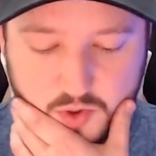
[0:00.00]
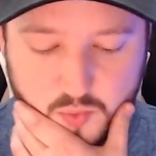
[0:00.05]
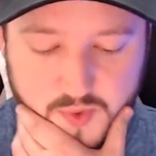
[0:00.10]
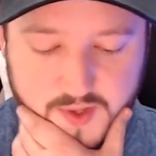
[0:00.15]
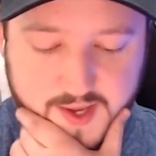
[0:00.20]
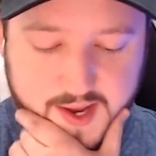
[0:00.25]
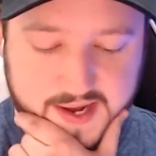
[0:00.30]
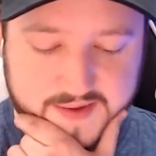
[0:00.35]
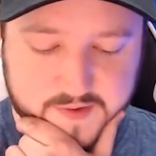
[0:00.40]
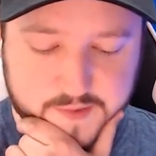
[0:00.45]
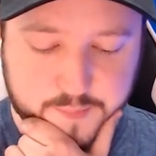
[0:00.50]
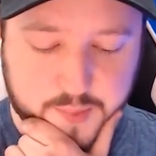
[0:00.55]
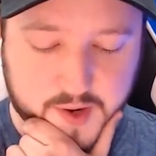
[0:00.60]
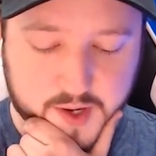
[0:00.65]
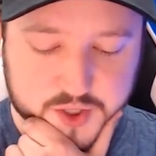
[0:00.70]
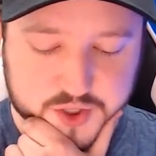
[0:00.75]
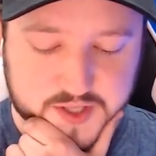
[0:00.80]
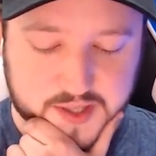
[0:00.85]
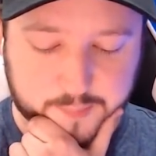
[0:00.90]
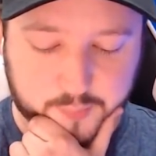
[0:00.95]
We can't even
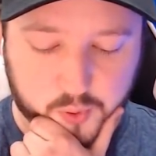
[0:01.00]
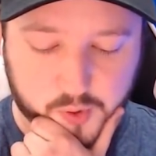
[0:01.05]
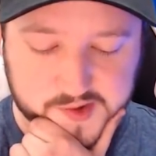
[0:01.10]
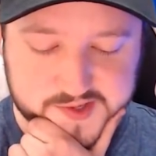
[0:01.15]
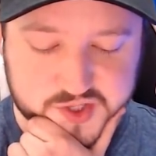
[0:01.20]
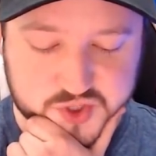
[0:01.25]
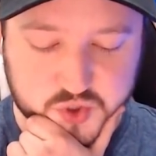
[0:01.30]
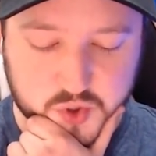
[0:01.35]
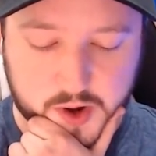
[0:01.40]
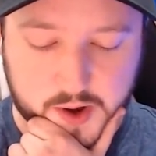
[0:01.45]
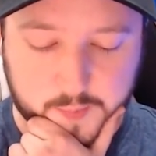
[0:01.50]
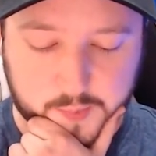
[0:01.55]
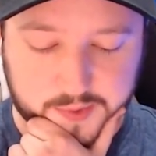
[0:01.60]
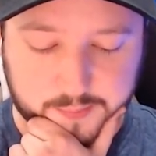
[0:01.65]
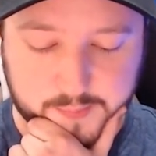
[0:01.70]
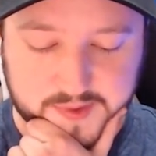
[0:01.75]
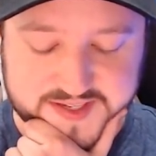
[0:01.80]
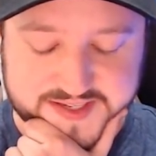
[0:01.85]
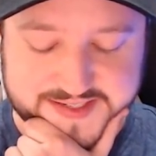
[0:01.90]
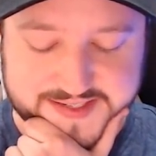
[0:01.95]
punish that poison drop
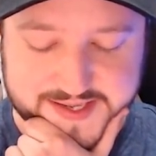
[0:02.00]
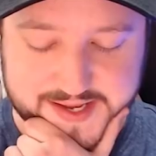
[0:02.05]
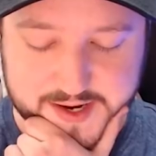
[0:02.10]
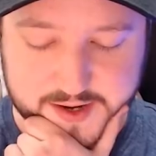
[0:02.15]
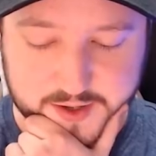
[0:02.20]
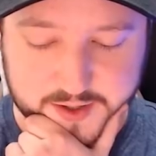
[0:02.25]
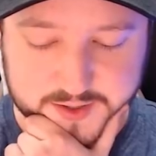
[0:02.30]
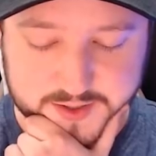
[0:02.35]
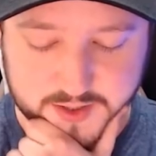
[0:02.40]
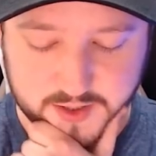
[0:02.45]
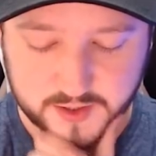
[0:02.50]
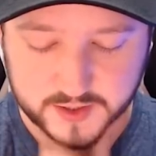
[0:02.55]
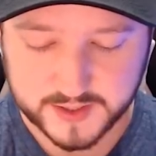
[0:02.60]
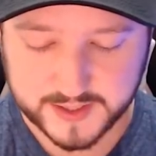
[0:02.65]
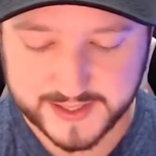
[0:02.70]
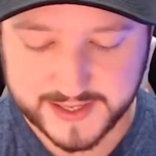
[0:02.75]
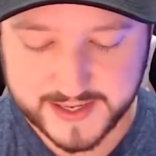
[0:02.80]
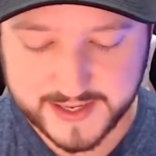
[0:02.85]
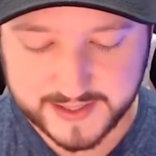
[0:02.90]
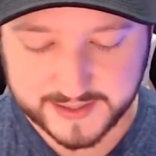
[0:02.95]
with Musketeers.
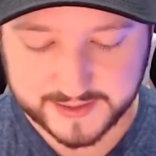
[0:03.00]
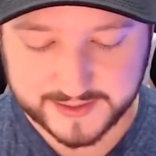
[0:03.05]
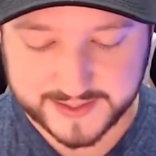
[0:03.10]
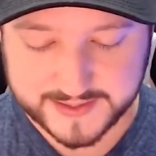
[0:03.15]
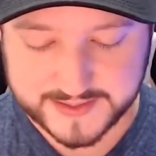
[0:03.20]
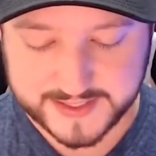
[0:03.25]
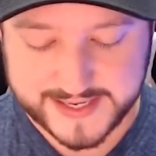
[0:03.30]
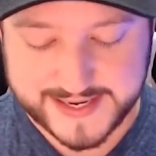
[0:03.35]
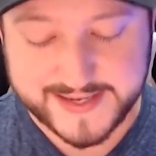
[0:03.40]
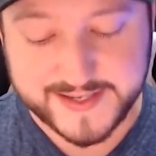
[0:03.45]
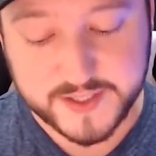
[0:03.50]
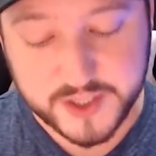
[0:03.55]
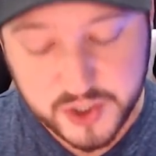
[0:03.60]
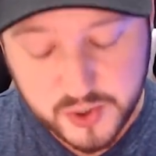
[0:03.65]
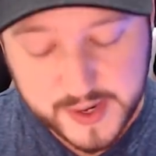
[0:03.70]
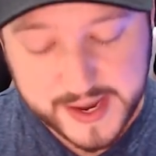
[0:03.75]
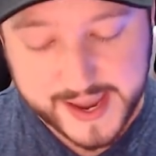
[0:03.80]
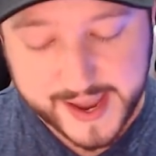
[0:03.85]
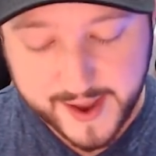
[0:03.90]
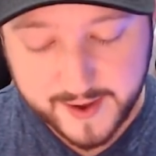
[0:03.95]
Because he
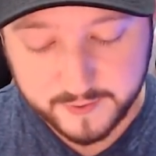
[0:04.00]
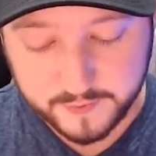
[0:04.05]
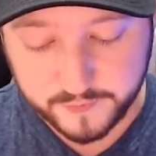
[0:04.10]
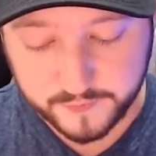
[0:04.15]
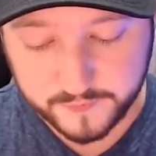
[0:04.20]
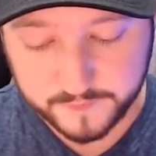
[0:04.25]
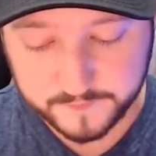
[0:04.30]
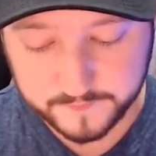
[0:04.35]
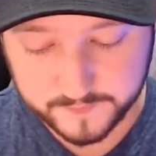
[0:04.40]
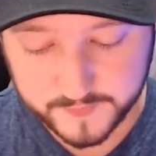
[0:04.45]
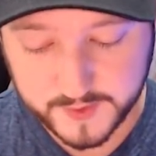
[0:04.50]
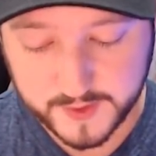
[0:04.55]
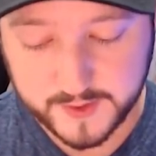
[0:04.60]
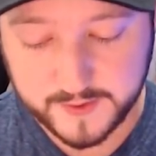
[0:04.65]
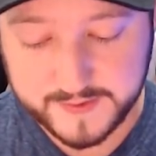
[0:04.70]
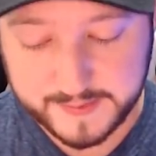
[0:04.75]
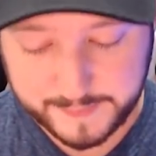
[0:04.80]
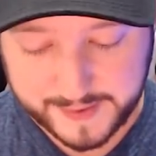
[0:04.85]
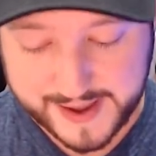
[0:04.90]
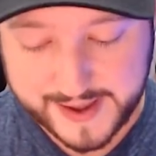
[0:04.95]
do have
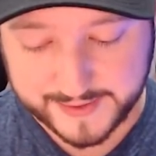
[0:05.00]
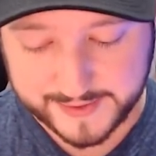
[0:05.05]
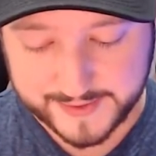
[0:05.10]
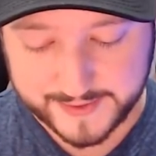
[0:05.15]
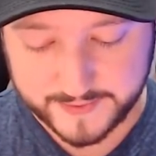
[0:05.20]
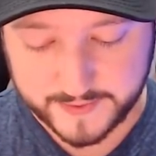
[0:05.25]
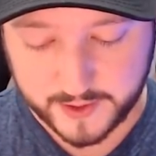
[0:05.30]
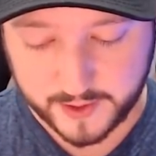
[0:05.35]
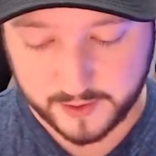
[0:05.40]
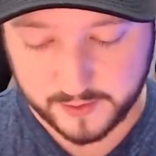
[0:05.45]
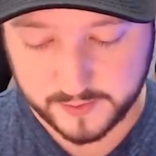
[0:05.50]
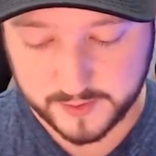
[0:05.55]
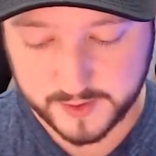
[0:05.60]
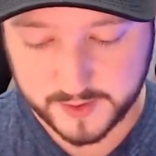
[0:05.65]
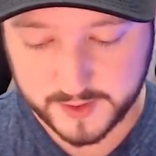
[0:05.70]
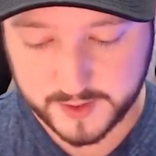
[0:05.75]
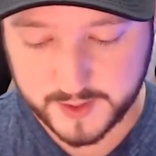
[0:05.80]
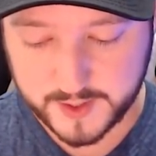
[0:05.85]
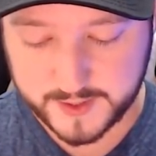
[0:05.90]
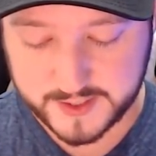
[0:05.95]
the P E K K A in there.
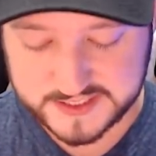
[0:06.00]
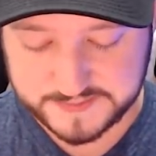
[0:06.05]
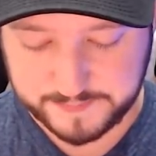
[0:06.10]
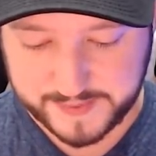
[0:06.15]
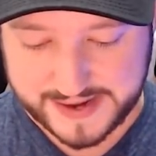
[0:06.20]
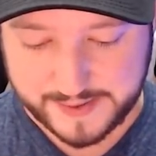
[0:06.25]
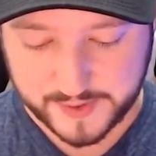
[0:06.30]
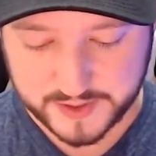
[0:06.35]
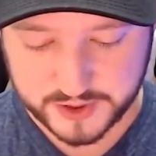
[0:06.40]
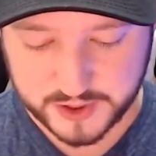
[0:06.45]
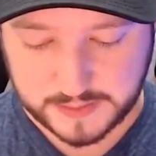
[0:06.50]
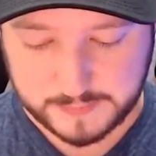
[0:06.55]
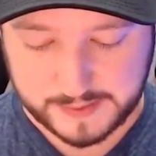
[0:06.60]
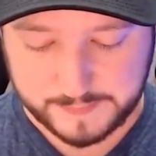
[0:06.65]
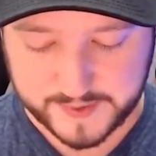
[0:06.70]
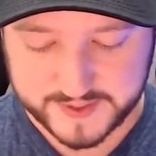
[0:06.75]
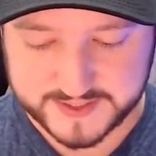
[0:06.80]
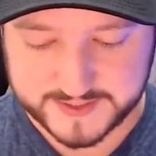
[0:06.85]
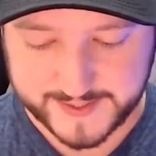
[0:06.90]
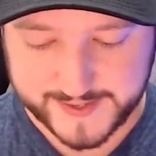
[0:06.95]
Despite what y'all
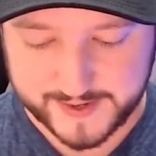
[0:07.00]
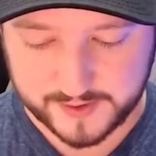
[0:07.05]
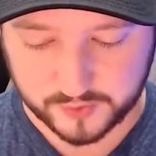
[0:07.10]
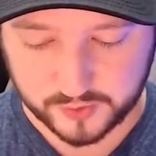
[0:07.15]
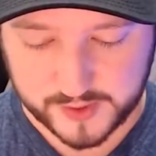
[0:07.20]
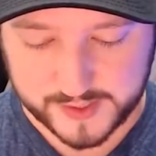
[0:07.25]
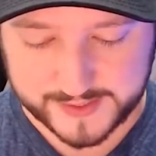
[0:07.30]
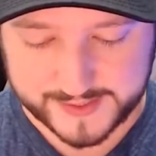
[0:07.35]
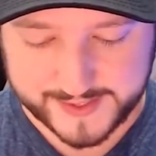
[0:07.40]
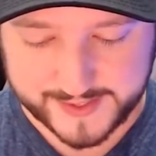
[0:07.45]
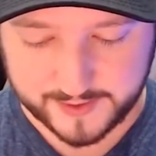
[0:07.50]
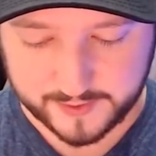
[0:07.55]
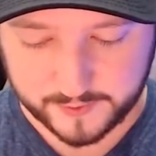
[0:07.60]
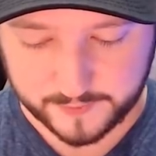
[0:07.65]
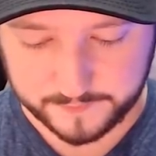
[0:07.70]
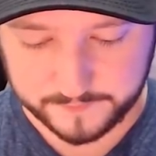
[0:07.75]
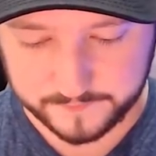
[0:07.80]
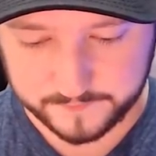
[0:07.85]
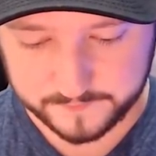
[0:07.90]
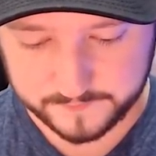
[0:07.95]
might be saying right
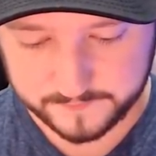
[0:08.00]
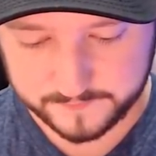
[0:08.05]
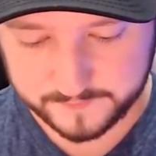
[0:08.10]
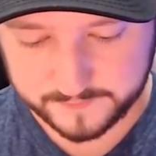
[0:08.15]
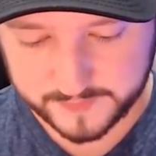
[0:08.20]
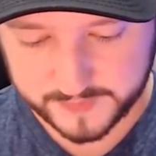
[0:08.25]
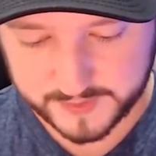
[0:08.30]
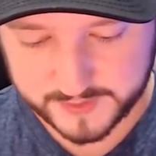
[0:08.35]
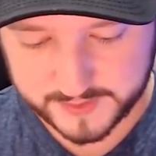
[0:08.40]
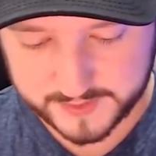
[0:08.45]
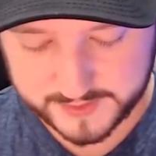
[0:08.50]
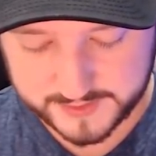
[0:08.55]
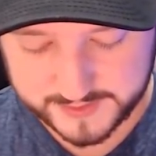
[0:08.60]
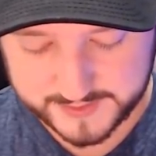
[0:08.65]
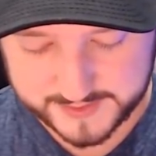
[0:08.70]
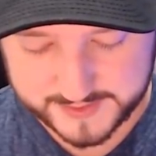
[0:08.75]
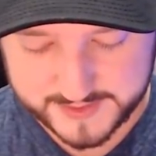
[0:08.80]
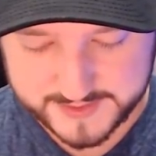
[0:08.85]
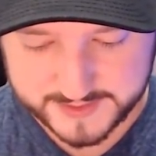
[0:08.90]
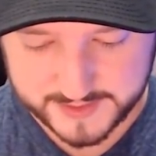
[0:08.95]
now.
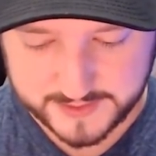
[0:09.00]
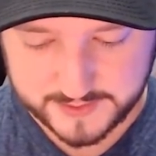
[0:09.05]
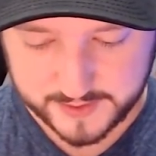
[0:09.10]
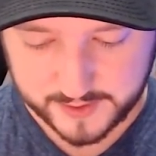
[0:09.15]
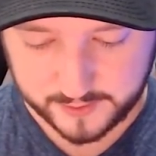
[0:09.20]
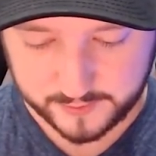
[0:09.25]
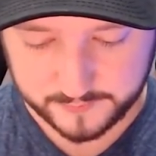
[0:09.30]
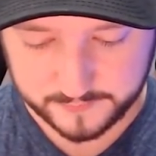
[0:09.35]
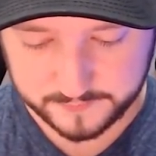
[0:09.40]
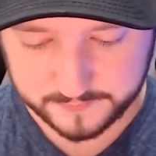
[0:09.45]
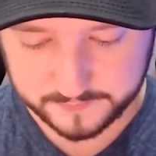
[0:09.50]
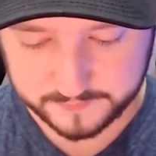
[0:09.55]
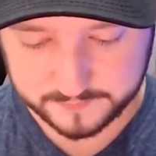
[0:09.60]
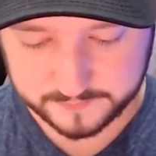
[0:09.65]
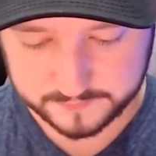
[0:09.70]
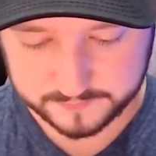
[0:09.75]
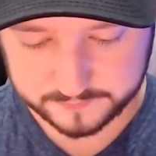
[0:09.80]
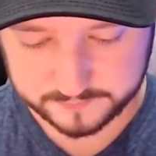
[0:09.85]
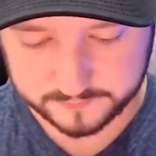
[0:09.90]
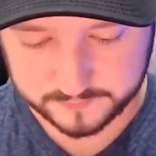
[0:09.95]
It is in there.
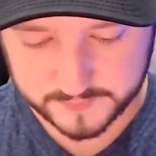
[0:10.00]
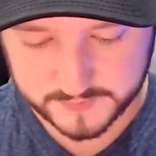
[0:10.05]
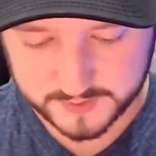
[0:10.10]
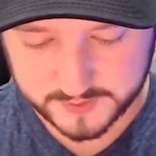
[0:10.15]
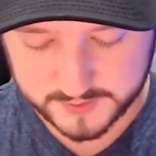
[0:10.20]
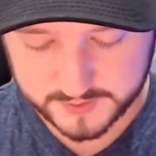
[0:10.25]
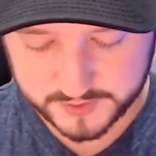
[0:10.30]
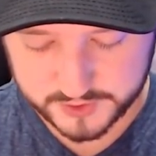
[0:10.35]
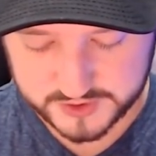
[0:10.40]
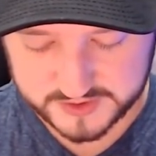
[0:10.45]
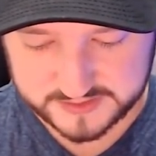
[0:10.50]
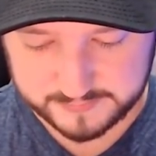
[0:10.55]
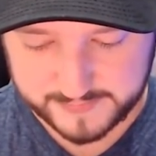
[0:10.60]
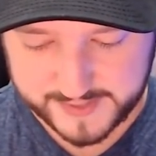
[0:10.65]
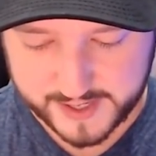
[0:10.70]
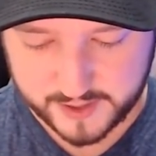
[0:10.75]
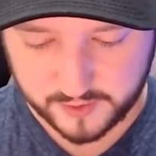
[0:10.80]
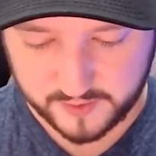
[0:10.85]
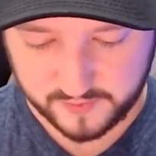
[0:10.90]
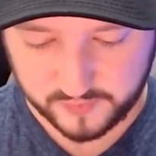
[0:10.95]
Just a
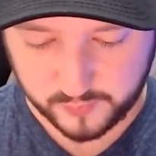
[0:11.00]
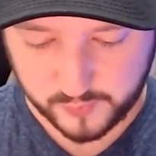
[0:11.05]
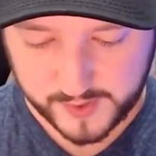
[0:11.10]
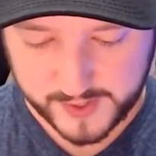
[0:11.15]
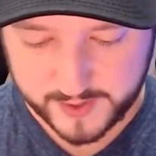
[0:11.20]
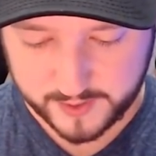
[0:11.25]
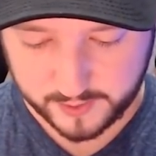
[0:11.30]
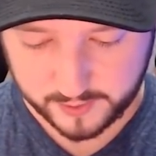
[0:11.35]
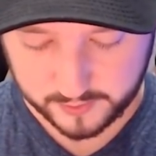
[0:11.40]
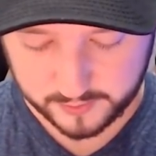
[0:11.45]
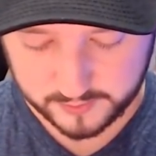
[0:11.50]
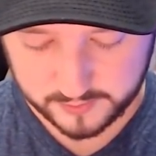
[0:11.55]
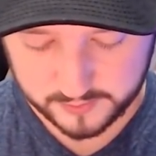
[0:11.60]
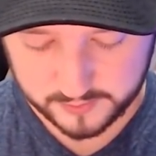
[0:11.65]
matter of where.